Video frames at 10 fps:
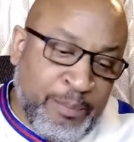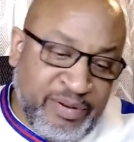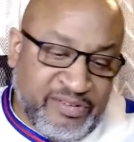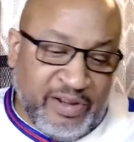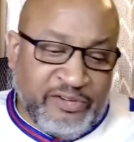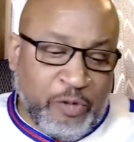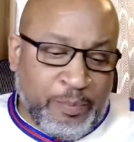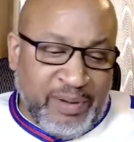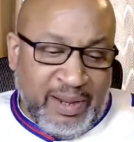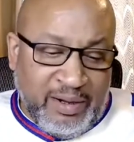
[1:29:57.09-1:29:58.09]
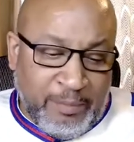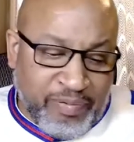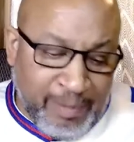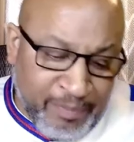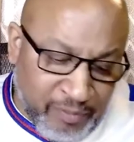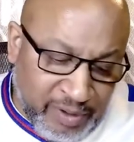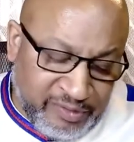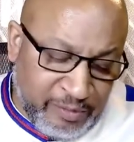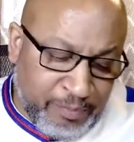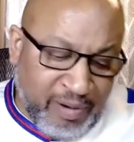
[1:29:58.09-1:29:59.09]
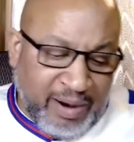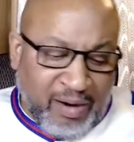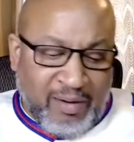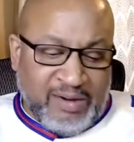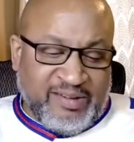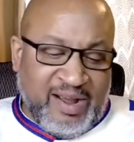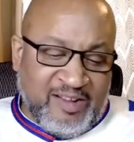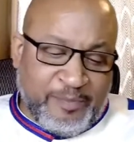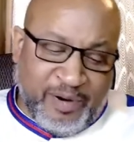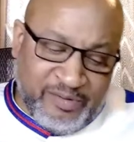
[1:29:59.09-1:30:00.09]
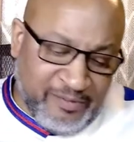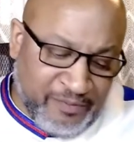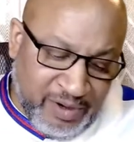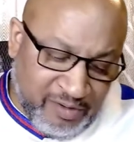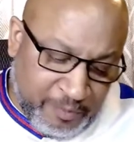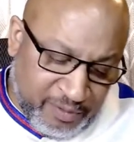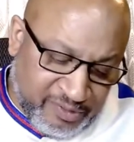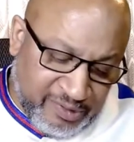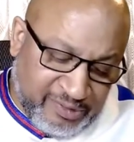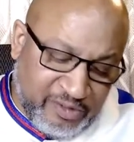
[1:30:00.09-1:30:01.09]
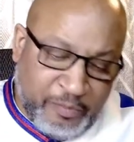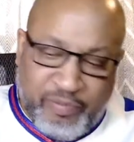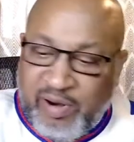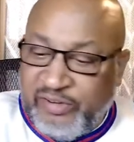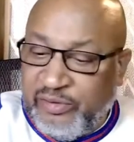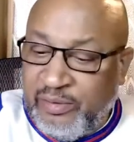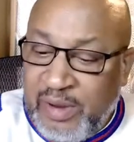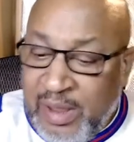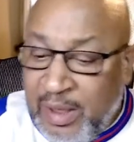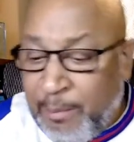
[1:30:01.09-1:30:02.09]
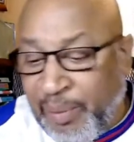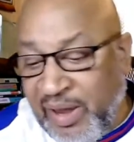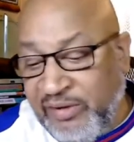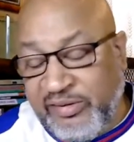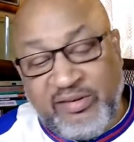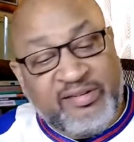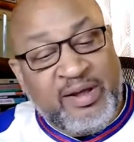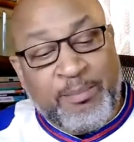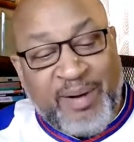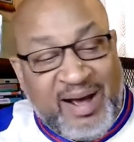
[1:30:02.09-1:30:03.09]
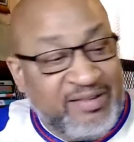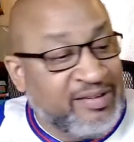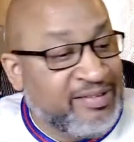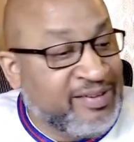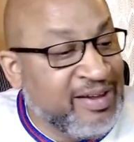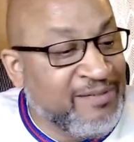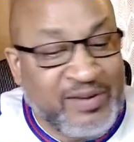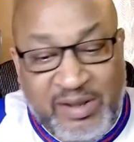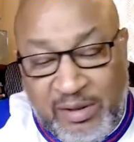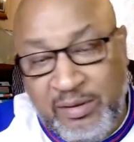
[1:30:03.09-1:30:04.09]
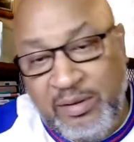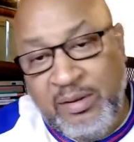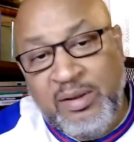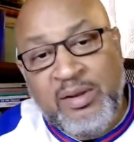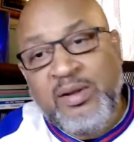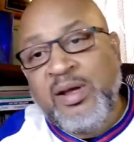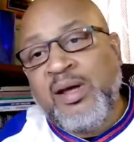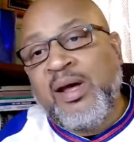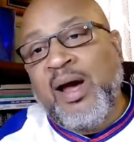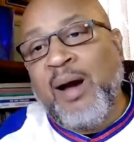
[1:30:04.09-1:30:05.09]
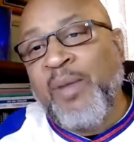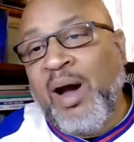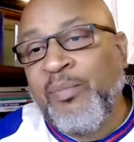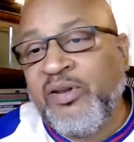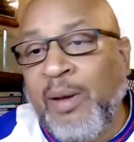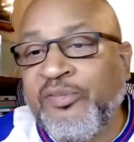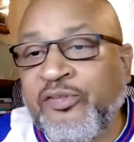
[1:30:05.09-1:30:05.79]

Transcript: potential, planning, preparation, prioritize, perseverance, persistence, pressure, patience, and positivity. I'm